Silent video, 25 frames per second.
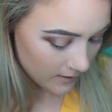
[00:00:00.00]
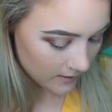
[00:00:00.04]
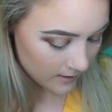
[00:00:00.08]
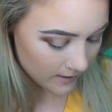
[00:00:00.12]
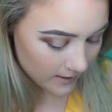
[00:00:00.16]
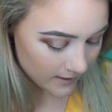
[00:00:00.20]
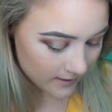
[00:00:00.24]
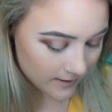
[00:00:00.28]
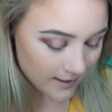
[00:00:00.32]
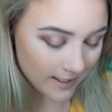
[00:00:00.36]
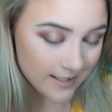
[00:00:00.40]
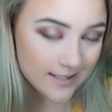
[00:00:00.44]

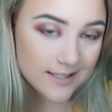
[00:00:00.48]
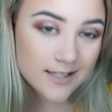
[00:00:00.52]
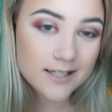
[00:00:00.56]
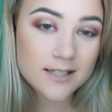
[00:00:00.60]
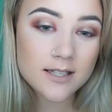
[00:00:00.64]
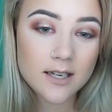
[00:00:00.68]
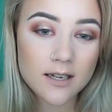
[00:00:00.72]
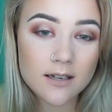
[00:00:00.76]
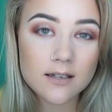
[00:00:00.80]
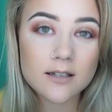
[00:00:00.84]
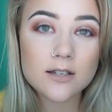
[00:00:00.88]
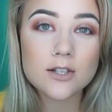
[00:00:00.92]
like, that's the
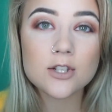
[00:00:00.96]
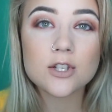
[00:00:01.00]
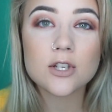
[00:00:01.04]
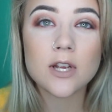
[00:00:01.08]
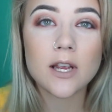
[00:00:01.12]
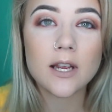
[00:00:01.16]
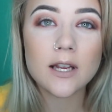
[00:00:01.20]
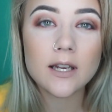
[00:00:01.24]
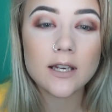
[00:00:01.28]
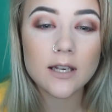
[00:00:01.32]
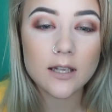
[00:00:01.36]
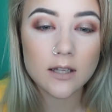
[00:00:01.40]
darkest
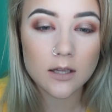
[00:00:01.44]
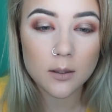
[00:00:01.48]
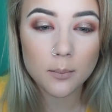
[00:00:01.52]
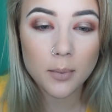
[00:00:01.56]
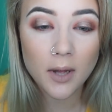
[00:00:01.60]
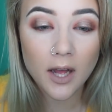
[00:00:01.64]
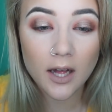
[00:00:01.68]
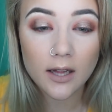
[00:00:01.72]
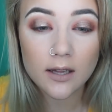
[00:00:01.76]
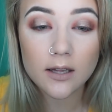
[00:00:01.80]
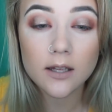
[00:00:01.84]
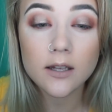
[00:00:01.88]
shade in the
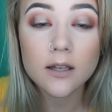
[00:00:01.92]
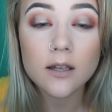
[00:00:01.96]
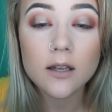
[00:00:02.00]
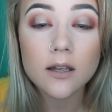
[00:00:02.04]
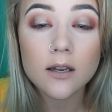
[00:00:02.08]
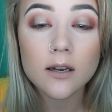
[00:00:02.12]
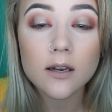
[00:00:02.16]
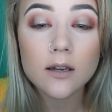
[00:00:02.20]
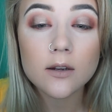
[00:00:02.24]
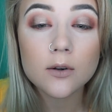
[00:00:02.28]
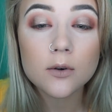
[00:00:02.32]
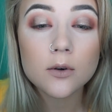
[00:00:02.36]
palette,
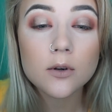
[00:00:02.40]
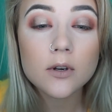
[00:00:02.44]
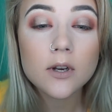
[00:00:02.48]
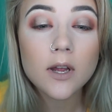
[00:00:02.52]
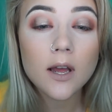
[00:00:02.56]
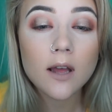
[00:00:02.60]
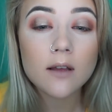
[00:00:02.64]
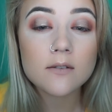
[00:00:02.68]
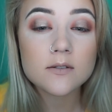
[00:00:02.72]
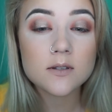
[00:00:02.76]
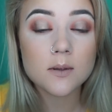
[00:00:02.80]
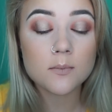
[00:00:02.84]
and I could
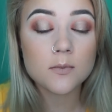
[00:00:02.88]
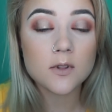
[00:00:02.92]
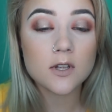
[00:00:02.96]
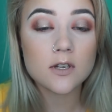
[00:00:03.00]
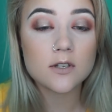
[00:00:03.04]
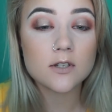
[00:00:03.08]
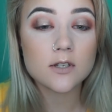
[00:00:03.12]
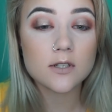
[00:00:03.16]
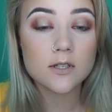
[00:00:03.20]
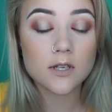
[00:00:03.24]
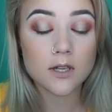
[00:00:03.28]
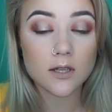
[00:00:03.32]
have
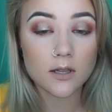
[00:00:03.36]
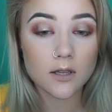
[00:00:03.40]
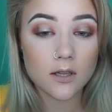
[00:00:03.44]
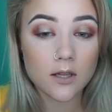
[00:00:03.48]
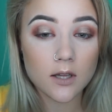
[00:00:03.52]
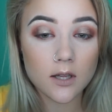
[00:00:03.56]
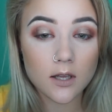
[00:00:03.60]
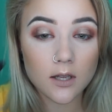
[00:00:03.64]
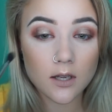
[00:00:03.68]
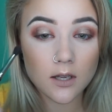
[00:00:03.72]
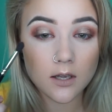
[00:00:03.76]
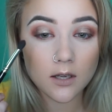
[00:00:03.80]
something just a
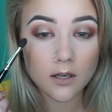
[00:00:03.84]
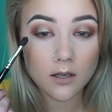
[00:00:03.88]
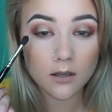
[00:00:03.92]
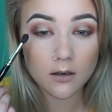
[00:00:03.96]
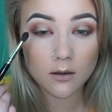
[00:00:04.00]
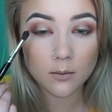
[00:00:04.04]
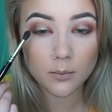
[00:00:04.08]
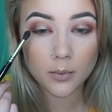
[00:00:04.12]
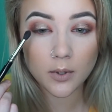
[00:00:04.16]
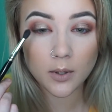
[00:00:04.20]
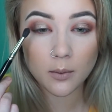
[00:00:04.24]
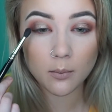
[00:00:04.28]

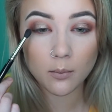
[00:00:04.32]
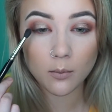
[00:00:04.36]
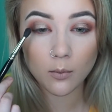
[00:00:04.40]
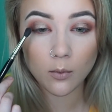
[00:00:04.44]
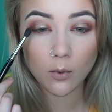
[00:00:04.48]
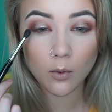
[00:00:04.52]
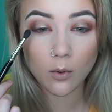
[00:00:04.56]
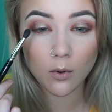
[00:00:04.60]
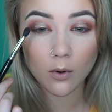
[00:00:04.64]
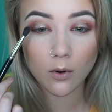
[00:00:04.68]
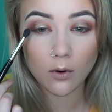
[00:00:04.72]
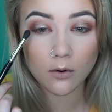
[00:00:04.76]
little bit
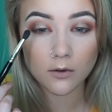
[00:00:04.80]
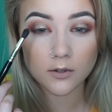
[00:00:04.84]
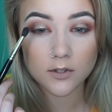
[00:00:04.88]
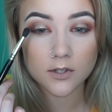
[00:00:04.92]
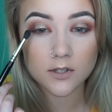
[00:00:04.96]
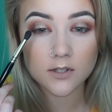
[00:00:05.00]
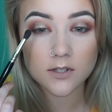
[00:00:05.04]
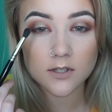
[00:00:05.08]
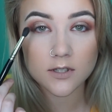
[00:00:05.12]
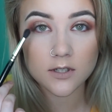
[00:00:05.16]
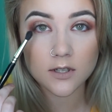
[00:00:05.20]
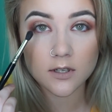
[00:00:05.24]
more
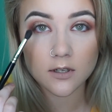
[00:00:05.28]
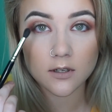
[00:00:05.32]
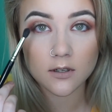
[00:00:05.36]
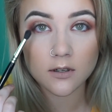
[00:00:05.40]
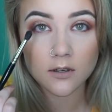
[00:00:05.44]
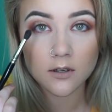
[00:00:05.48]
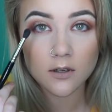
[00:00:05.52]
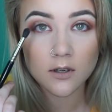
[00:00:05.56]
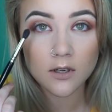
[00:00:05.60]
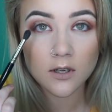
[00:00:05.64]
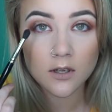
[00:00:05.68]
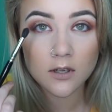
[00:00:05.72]
just to
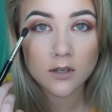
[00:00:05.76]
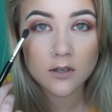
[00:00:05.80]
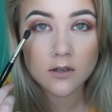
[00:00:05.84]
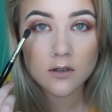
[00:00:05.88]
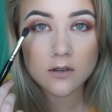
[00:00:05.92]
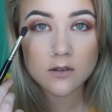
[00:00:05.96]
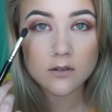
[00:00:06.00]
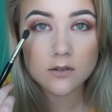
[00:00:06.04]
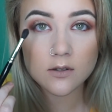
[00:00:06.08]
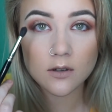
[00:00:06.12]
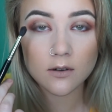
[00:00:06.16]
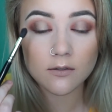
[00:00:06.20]

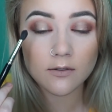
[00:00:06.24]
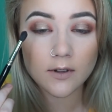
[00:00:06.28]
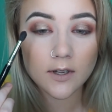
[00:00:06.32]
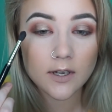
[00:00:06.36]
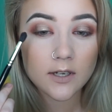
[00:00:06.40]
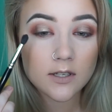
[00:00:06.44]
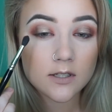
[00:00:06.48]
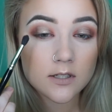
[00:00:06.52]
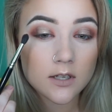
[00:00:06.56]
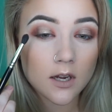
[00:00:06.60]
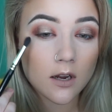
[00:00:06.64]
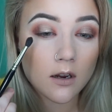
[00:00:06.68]
sort of
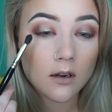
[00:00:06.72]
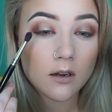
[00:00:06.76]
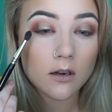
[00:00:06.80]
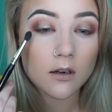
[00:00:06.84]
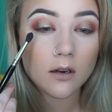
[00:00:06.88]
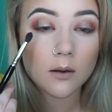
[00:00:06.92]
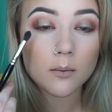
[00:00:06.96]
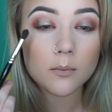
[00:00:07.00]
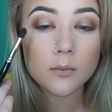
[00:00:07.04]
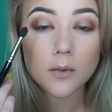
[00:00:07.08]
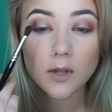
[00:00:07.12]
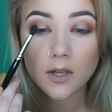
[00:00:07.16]
like darken
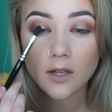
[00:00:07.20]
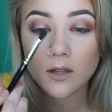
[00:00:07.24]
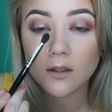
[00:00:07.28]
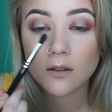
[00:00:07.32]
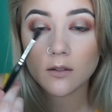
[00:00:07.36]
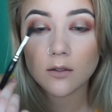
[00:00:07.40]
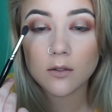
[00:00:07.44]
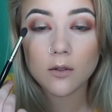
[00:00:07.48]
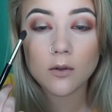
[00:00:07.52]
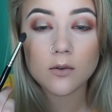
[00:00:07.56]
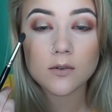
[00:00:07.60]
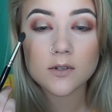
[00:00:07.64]
up
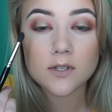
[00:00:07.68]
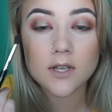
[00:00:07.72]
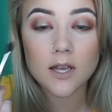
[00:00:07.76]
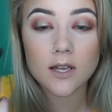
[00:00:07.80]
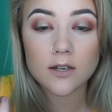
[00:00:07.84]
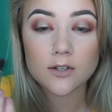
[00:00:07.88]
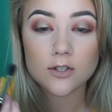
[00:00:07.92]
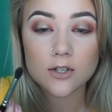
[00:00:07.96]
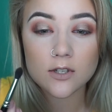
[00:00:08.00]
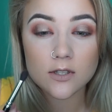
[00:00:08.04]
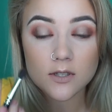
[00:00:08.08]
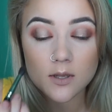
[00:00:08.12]
like those
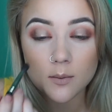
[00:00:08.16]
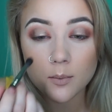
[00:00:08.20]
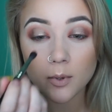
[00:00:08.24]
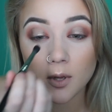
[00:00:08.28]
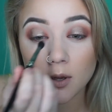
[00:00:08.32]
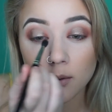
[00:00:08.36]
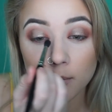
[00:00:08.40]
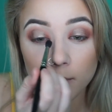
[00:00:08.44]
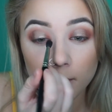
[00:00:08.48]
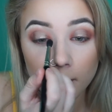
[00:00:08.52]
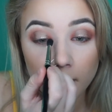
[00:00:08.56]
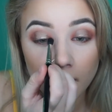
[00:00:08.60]
edges a
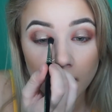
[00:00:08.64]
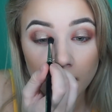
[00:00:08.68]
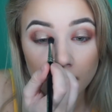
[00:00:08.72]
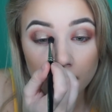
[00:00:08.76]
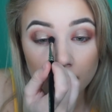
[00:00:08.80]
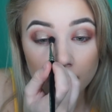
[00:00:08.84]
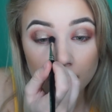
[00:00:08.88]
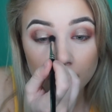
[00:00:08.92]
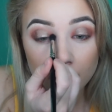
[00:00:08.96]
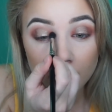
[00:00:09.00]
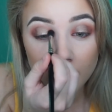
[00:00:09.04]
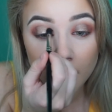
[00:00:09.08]
bit, but
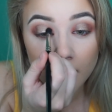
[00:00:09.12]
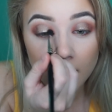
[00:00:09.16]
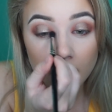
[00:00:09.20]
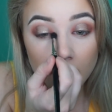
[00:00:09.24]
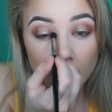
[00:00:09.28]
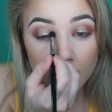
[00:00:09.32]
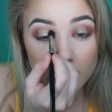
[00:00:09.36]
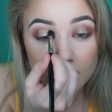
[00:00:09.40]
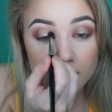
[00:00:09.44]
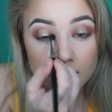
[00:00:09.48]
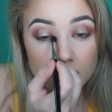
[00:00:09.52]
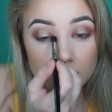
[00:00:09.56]

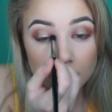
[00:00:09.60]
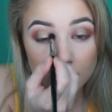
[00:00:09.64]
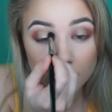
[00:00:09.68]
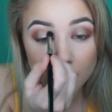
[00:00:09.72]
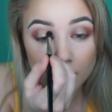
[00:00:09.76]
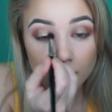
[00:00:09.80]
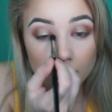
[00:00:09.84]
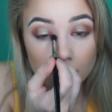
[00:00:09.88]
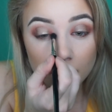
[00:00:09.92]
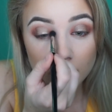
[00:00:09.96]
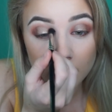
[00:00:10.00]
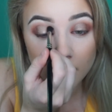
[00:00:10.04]
it's still
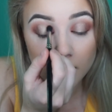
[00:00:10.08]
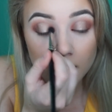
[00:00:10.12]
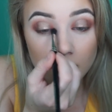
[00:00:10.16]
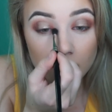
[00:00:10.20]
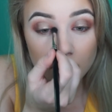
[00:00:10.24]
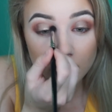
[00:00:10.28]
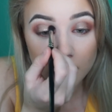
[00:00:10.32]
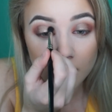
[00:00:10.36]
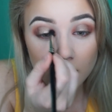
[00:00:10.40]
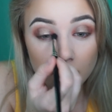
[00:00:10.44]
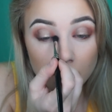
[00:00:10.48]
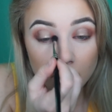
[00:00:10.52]
really,
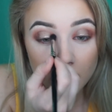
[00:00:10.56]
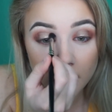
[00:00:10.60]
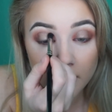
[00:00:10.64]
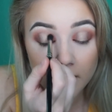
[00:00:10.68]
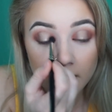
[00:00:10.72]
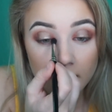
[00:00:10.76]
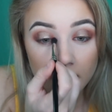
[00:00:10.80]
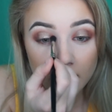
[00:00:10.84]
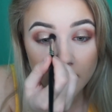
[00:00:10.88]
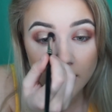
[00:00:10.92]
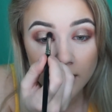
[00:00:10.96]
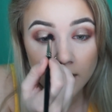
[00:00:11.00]
really
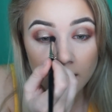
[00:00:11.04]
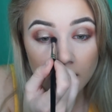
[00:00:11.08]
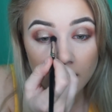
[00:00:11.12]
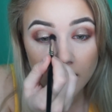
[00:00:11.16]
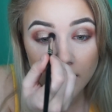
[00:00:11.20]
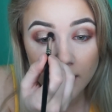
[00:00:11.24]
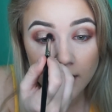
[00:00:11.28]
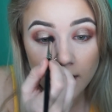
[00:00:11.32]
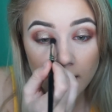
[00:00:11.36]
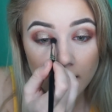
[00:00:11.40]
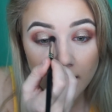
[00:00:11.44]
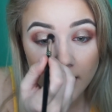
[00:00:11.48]
pretty,
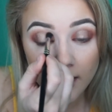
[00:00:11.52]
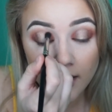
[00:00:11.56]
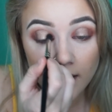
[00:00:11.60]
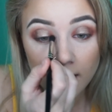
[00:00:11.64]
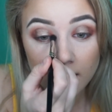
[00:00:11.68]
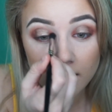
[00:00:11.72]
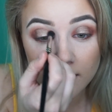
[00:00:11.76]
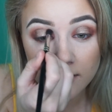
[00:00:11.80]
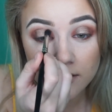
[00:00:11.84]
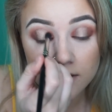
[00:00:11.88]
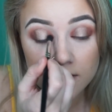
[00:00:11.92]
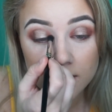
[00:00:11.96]

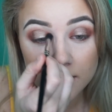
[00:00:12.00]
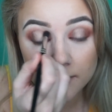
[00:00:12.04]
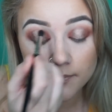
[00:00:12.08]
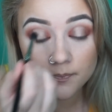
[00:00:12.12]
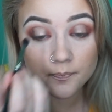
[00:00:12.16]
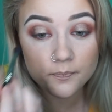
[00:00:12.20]
and